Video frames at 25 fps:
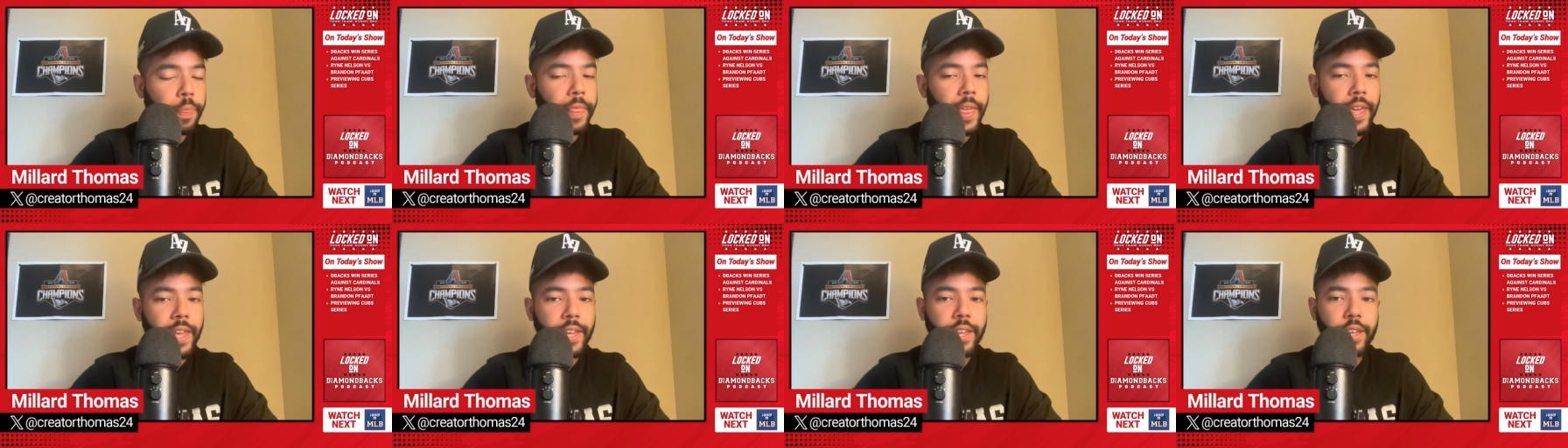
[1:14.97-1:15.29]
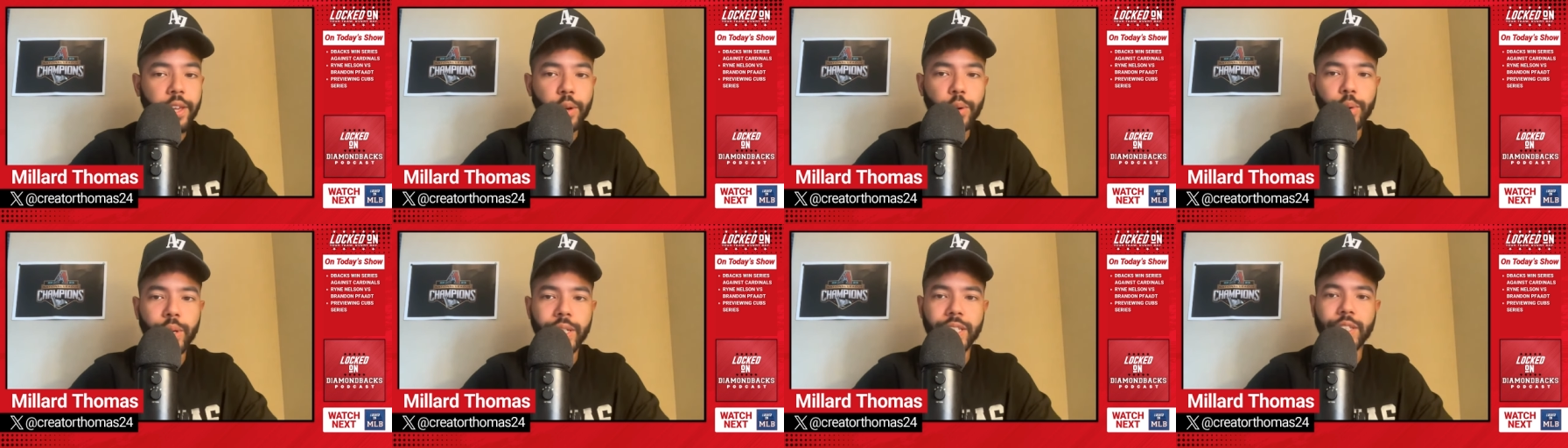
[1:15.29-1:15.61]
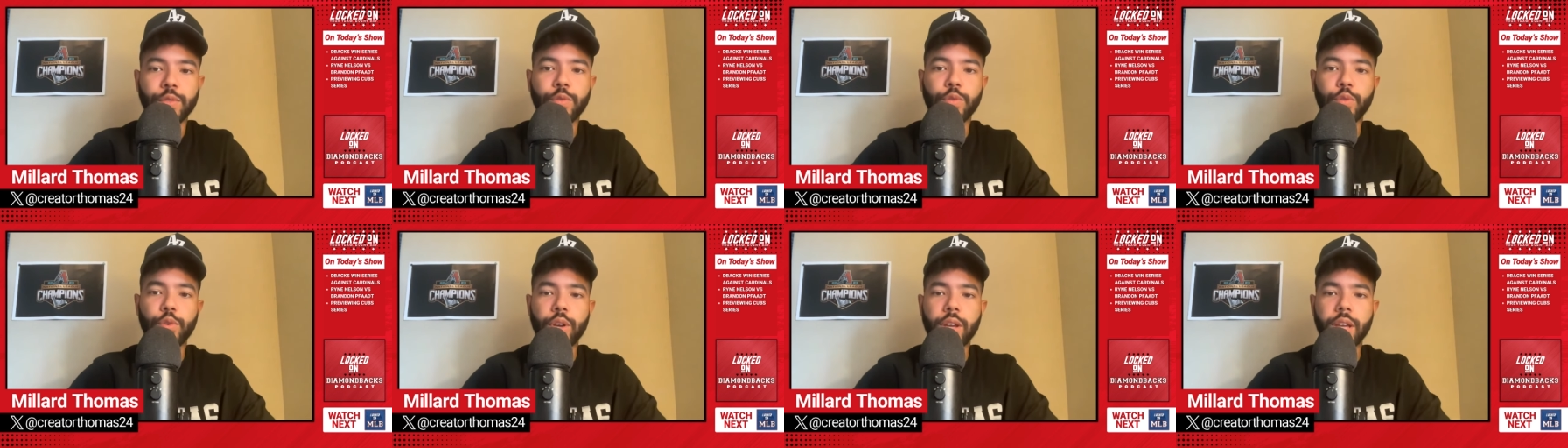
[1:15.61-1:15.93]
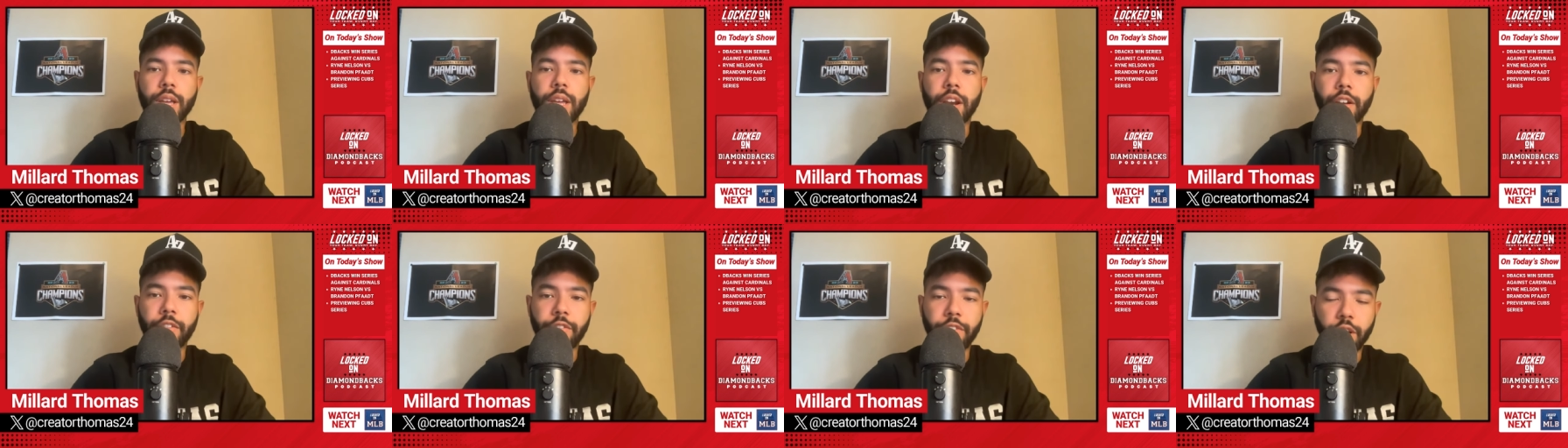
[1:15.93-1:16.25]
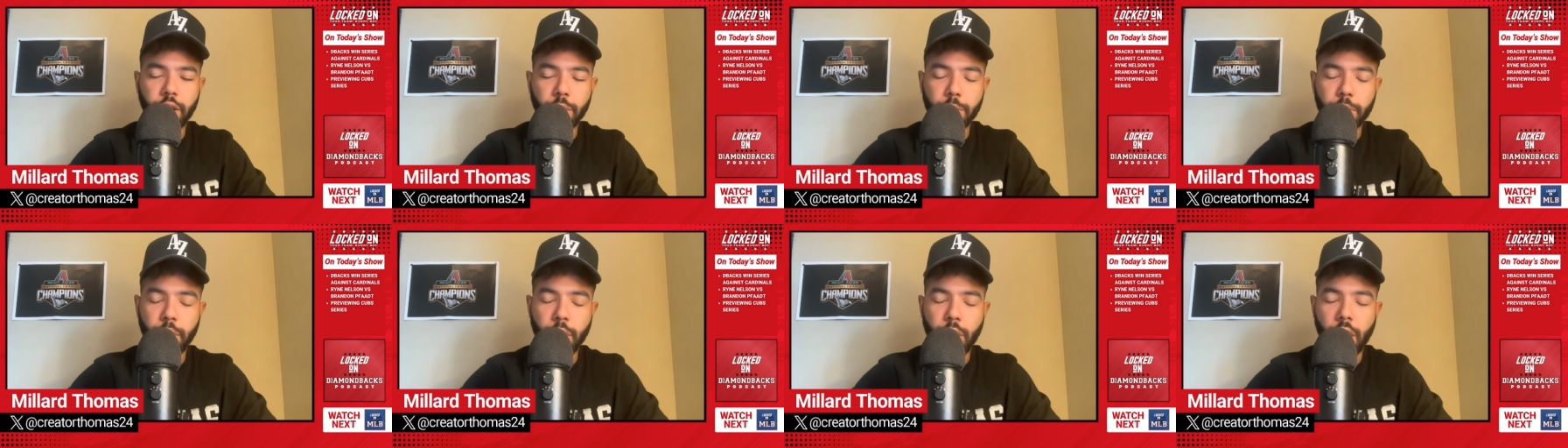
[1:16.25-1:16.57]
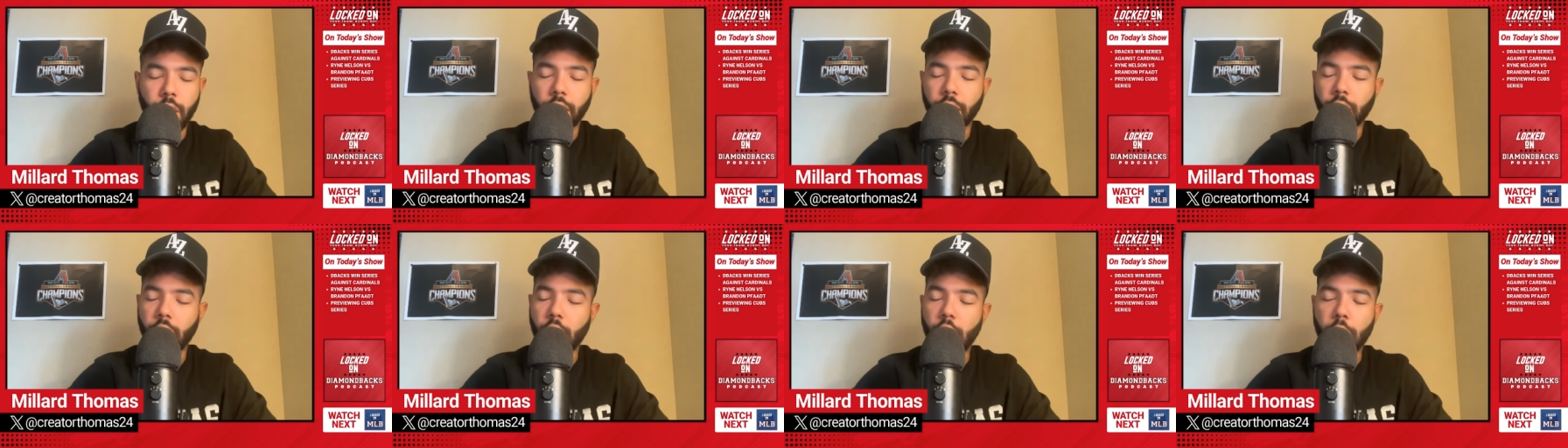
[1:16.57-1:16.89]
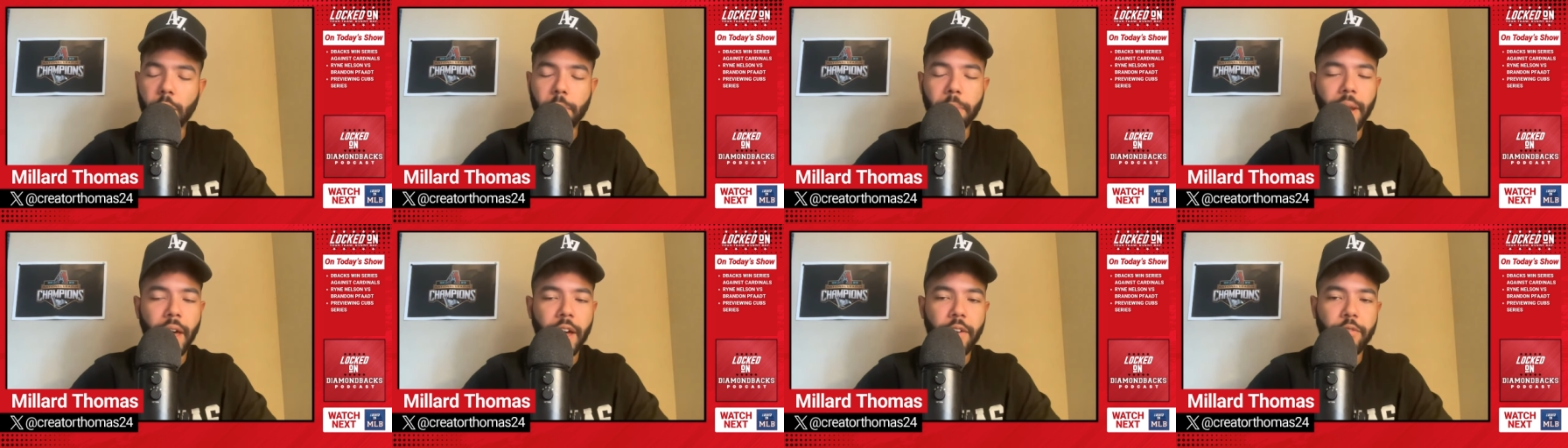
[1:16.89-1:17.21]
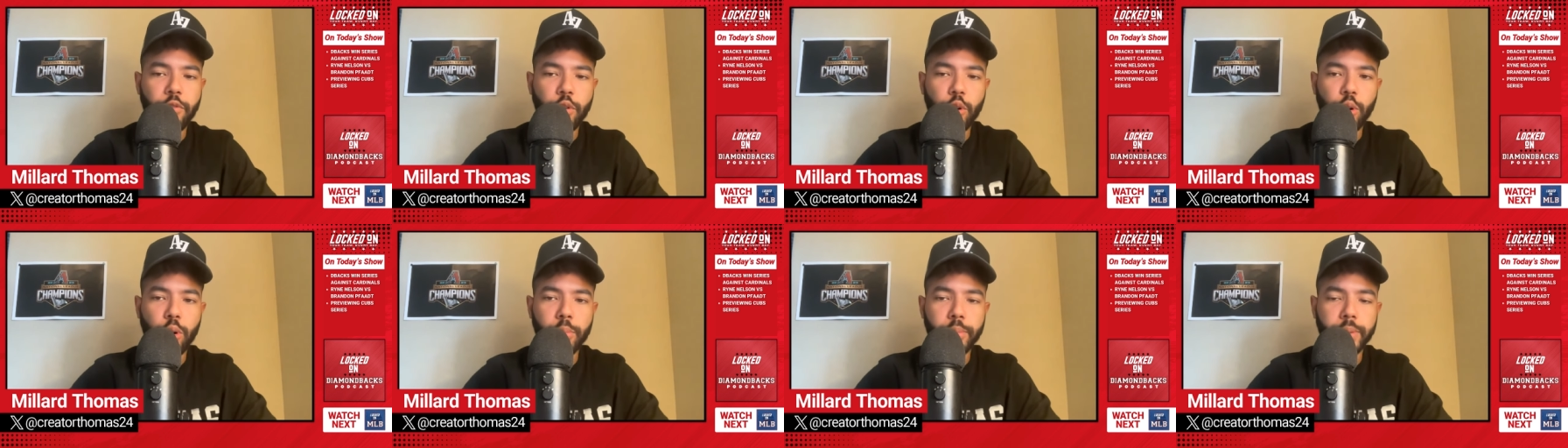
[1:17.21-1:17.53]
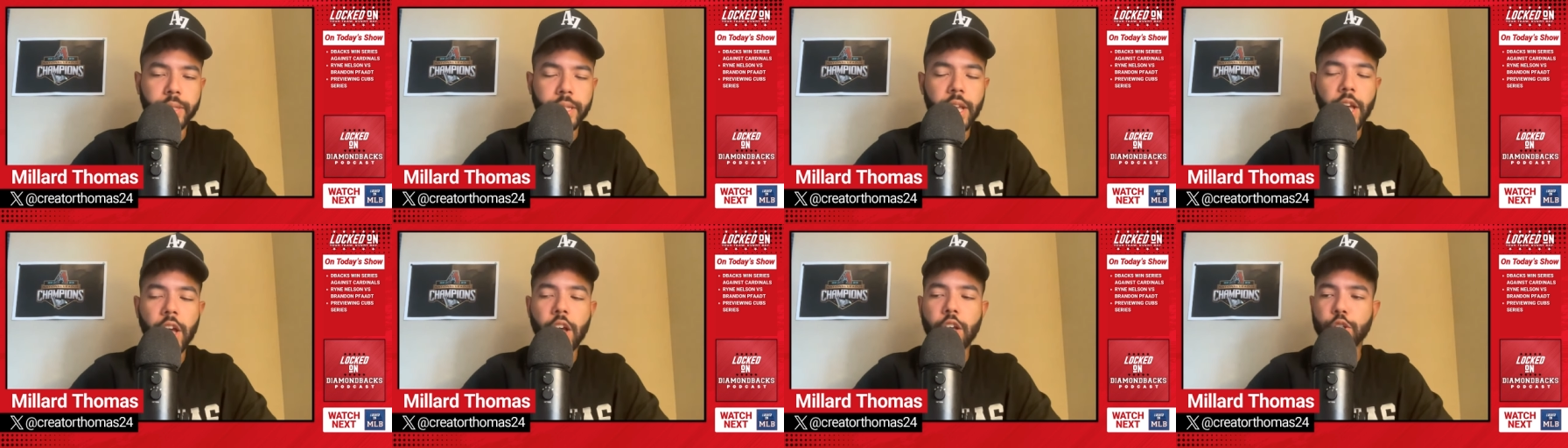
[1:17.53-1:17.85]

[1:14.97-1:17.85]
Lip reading: Thank you. It's free and available on all platforms.